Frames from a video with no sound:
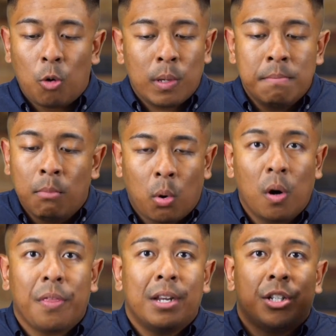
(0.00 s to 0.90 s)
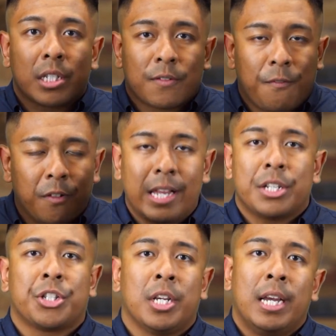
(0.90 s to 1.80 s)
we more than just
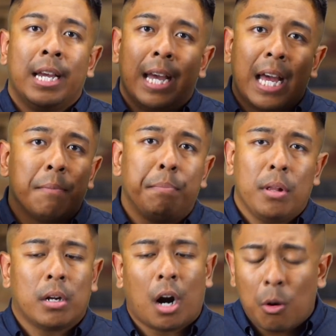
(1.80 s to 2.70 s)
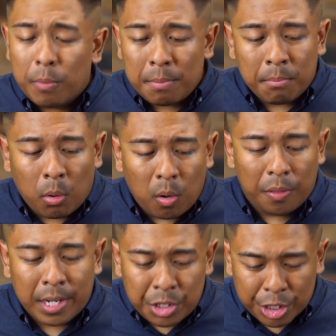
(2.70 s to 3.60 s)
flesh and blood? Aren't we more
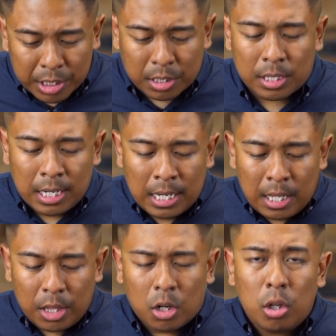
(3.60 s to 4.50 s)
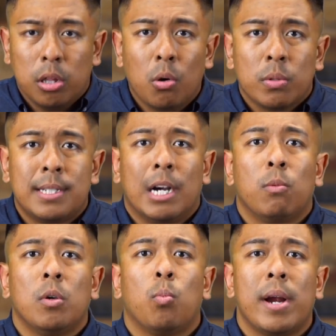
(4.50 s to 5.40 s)
than just the clothes that
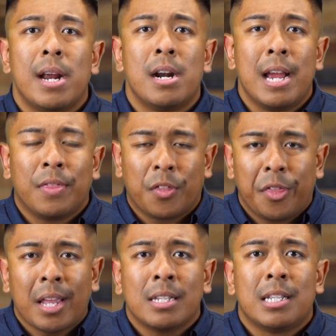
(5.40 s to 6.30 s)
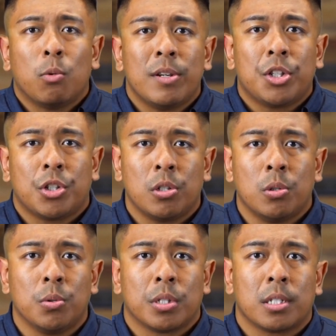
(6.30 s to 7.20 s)
we wear and the things that we
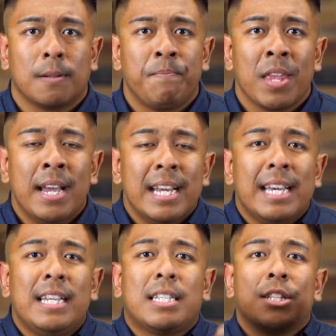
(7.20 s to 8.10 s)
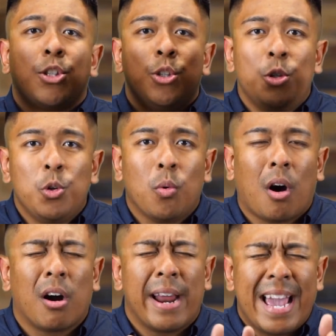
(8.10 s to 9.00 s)
choose? He says, You
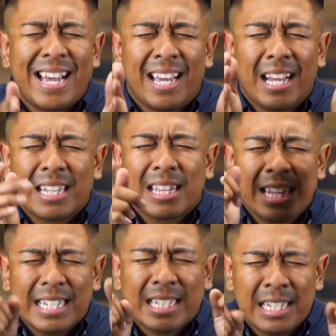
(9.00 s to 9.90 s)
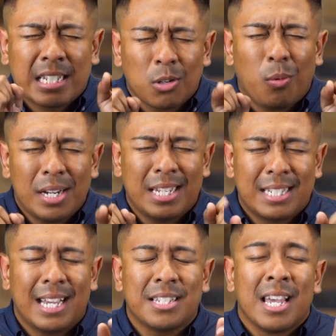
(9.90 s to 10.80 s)
are a Listen to what he
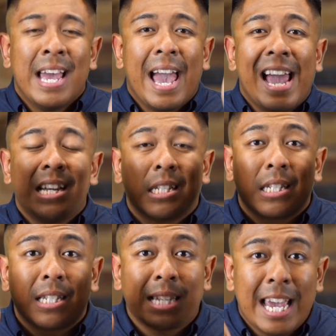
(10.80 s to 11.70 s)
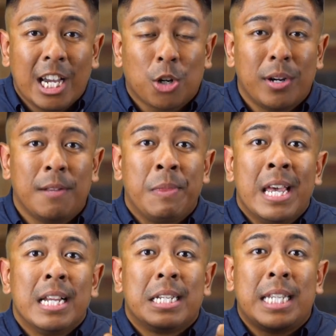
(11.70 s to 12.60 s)
says a sacred
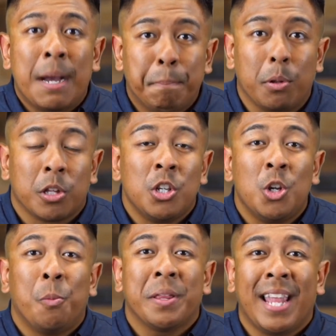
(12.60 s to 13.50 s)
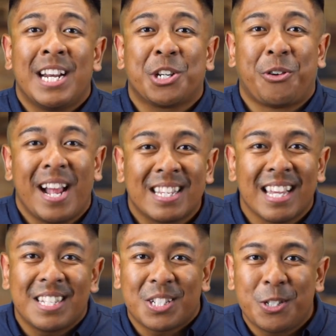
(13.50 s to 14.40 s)
temple. You know what that
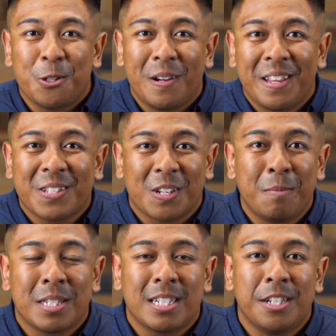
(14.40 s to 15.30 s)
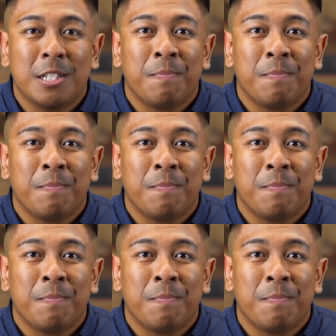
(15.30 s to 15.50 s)
translates to in this sermon series?